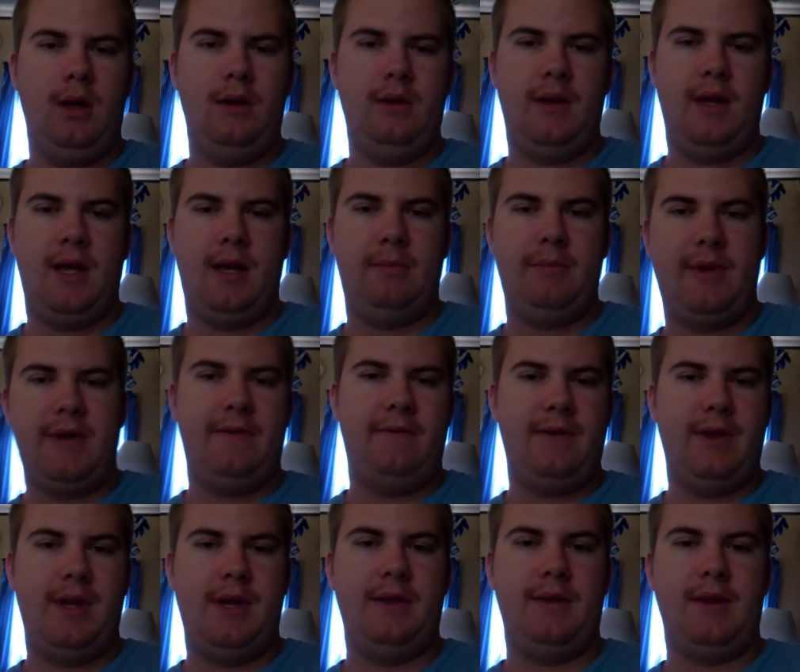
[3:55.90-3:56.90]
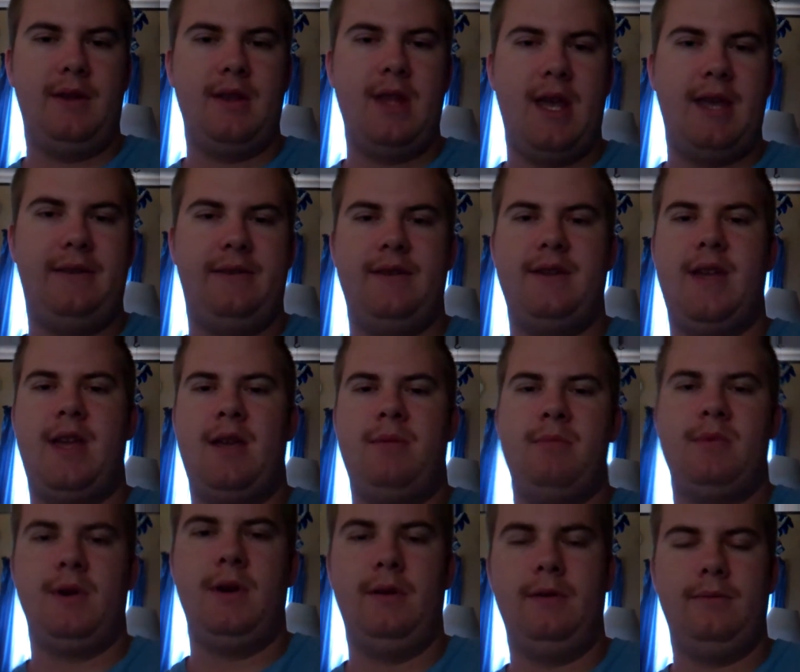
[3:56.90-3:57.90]
So yeah, I'm definitely a classic
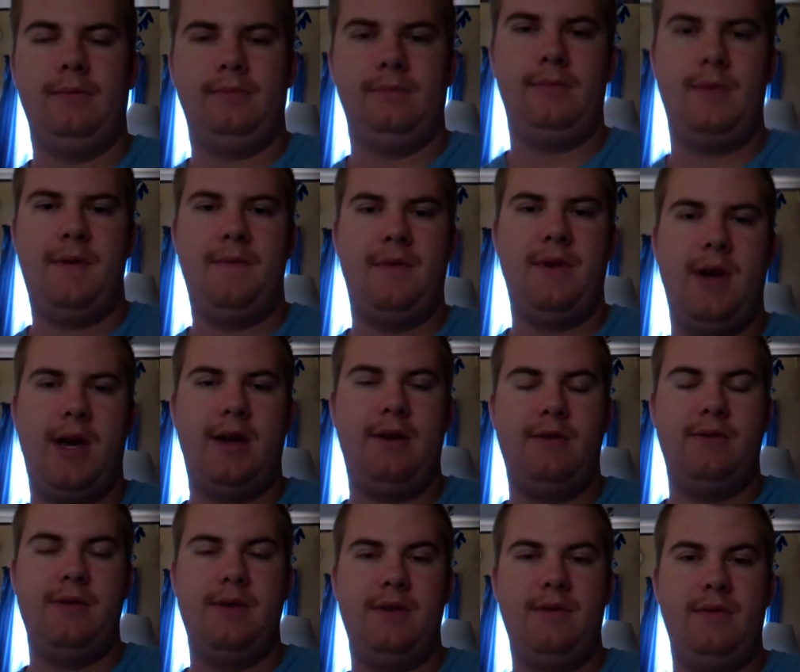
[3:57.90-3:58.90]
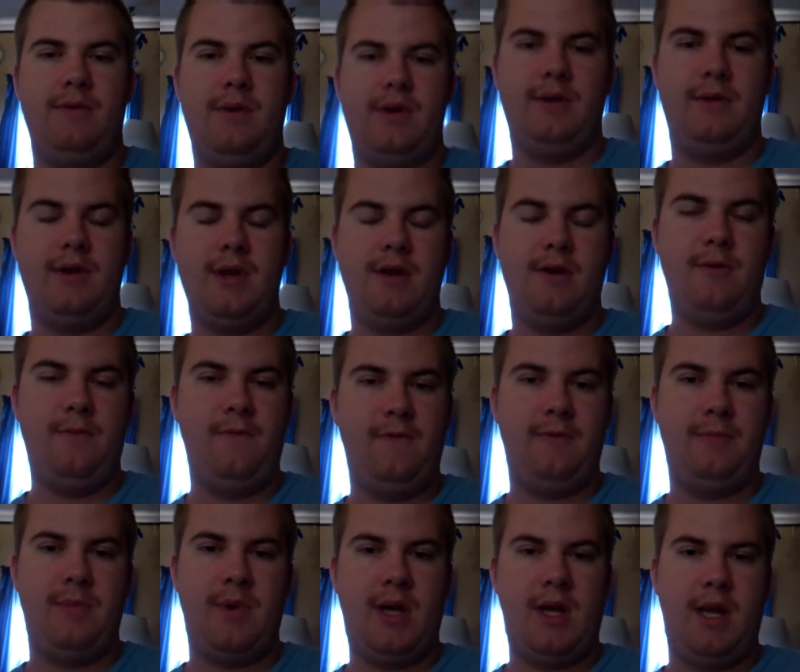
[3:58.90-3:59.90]
gamer. I don't. You wouldn't know
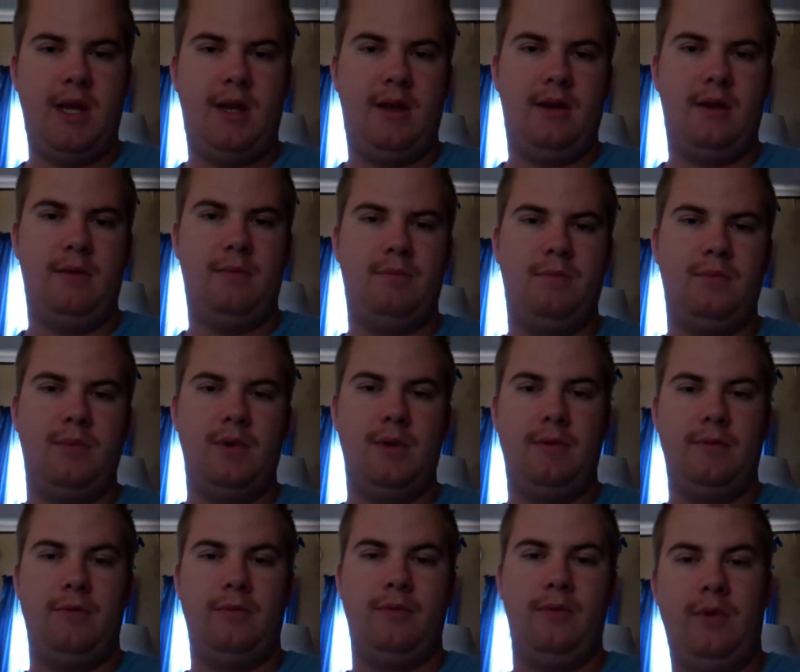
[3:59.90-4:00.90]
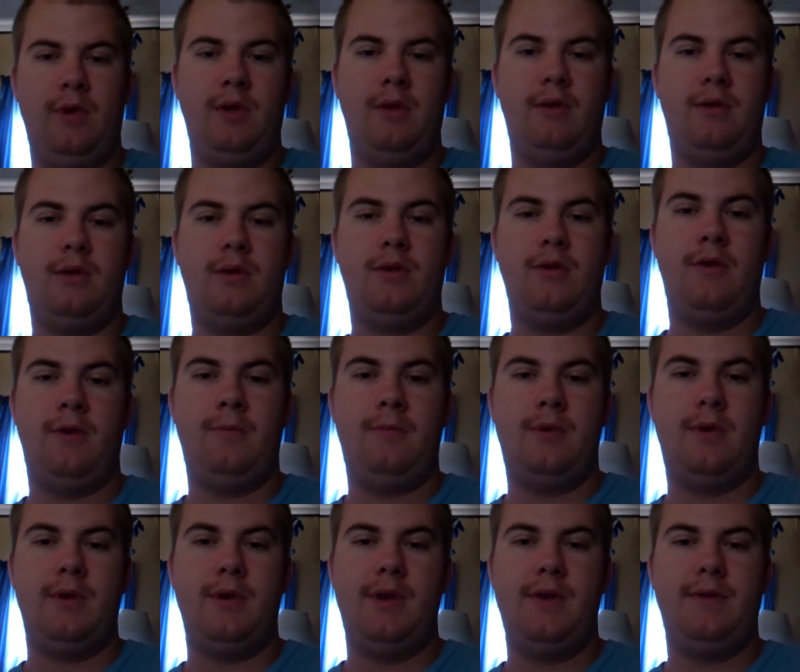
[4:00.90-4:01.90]
from my um, real
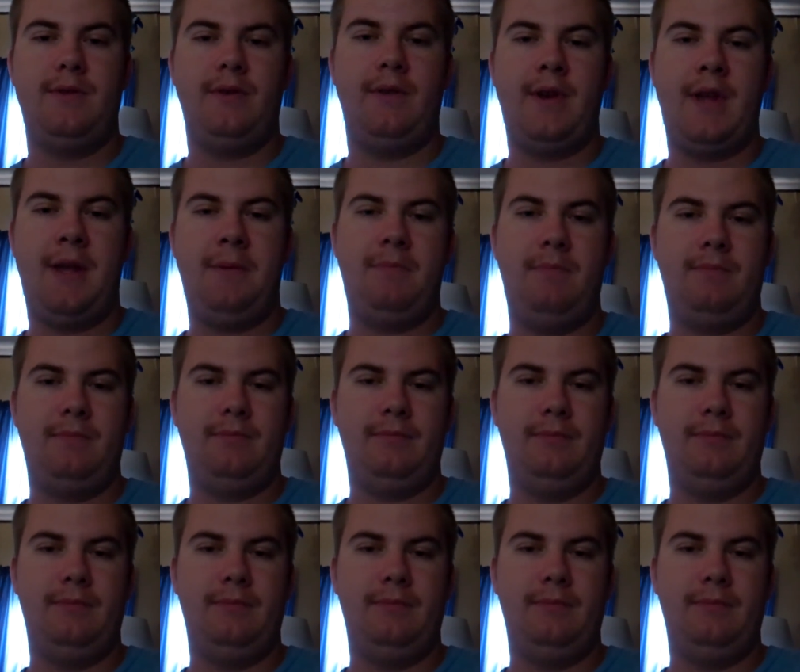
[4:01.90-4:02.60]
normal username,